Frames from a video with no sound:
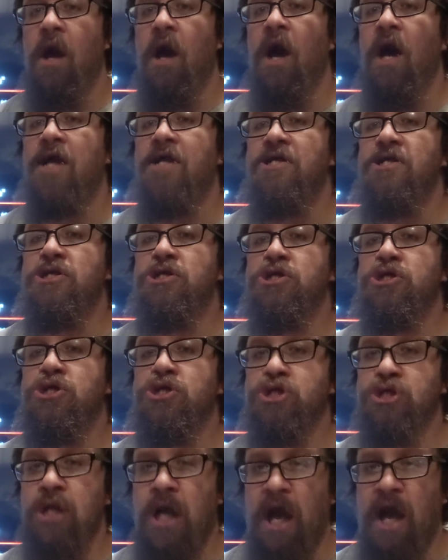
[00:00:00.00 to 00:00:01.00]
a
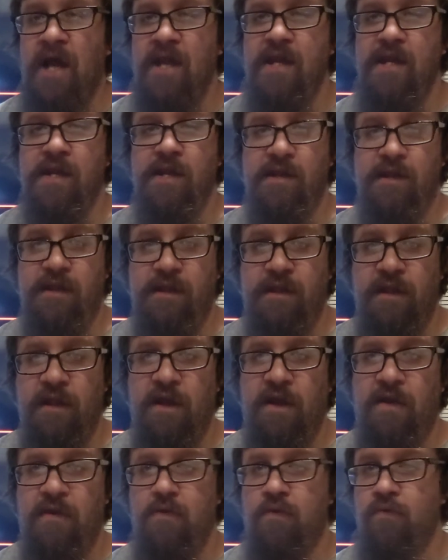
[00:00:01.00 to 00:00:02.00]
giant
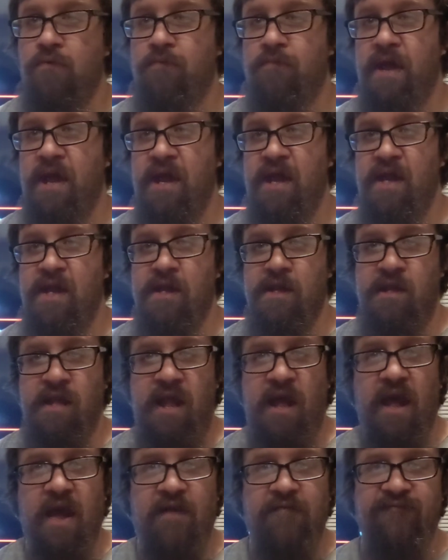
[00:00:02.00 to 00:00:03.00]
slut who bangs
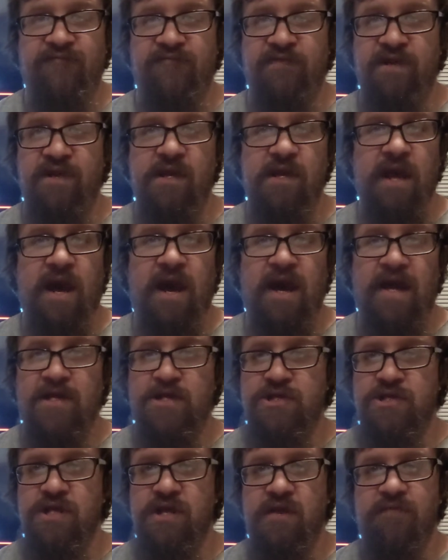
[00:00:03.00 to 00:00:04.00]
every guy
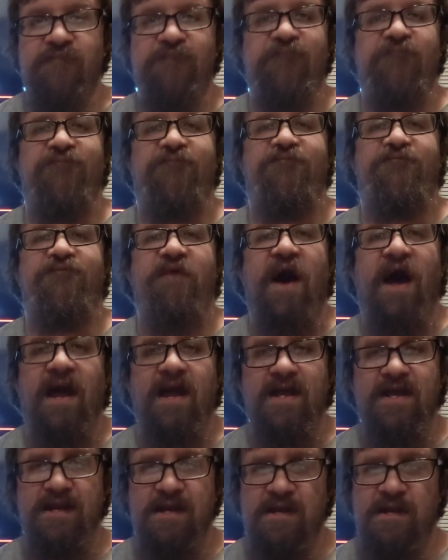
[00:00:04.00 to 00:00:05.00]
she can
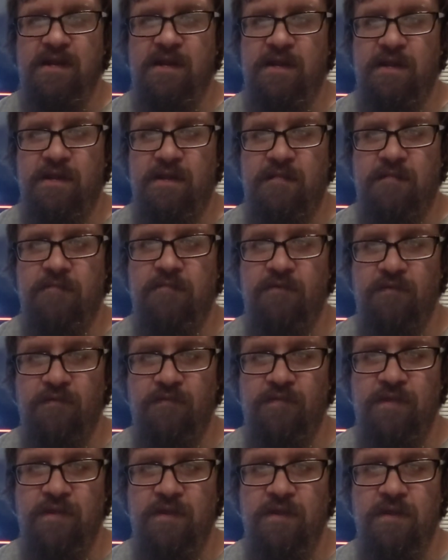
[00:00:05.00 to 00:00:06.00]
find in this
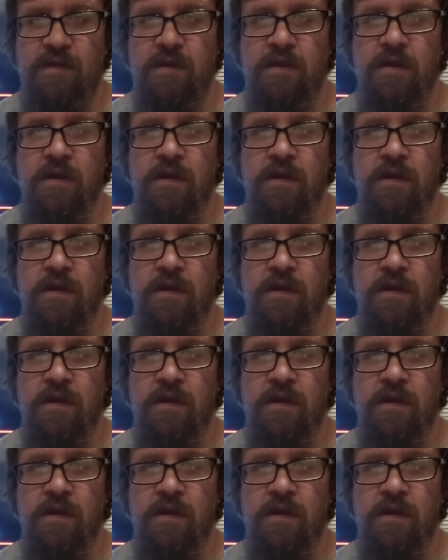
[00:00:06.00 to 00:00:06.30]
movie.